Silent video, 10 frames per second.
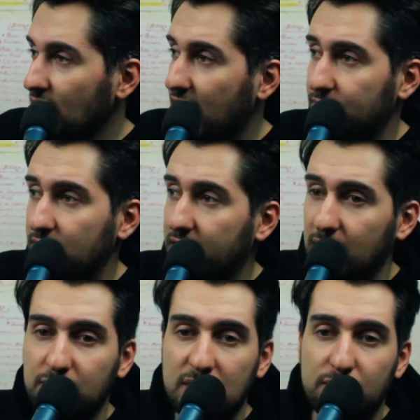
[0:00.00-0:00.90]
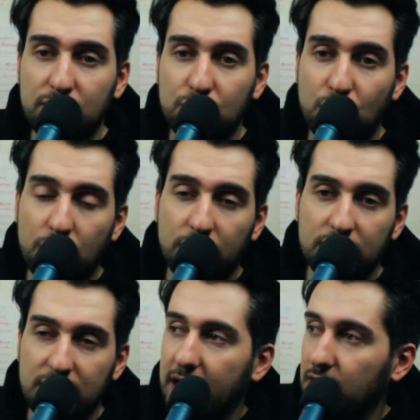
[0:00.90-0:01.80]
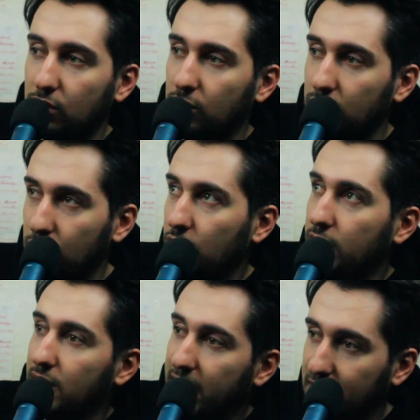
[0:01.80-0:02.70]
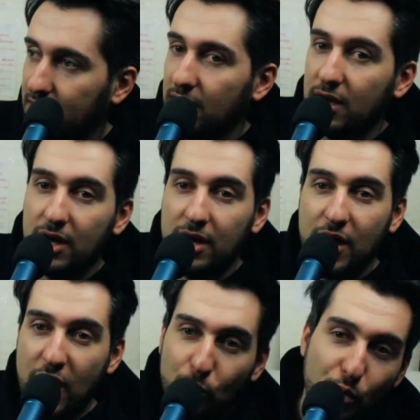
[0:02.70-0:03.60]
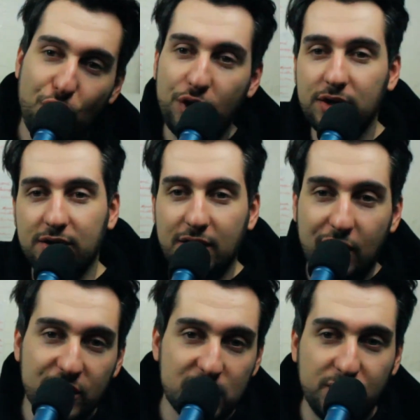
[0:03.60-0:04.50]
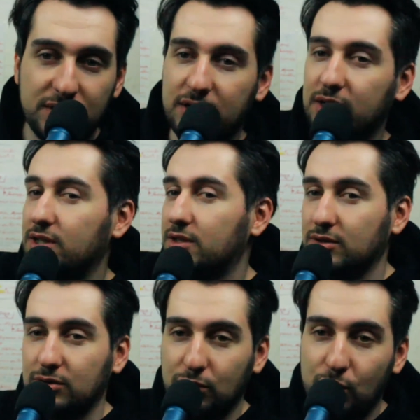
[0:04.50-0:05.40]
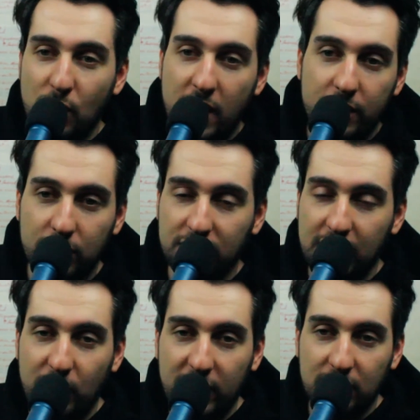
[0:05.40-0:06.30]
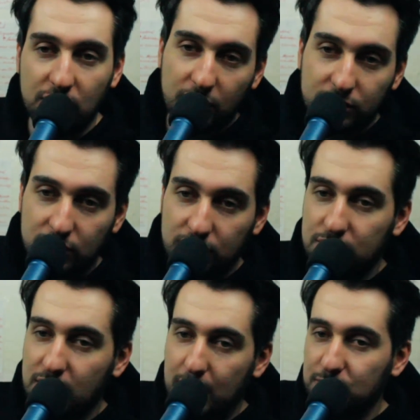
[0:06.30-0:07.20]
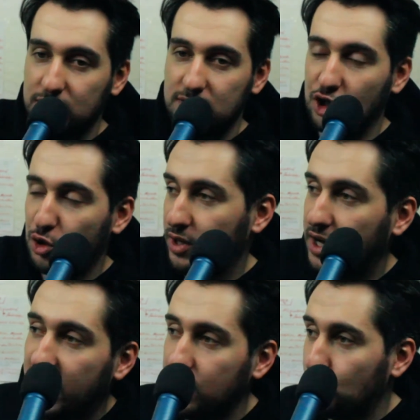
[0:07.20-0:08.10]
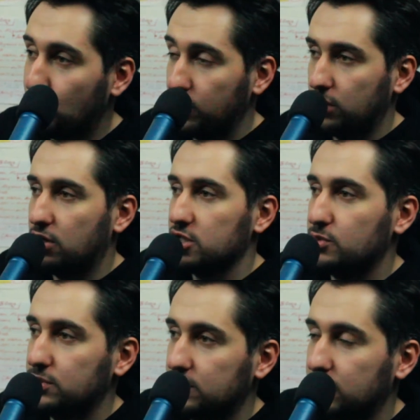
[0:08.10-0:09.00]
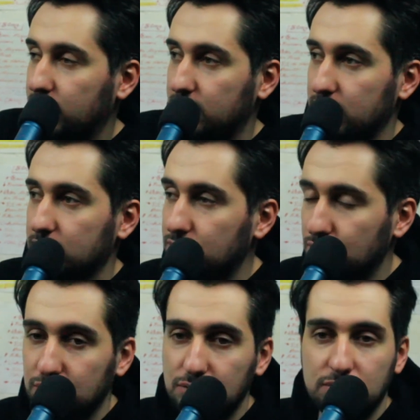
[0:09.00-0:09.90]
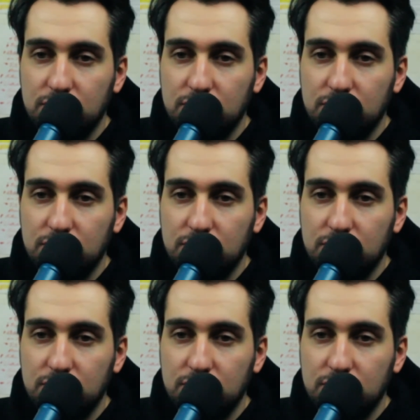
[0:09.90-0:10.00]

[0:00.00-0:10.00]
every other people who work like learn like I work in a hospital who are not directly doctors, so I'm just a normal guy who work in a hospital and, and do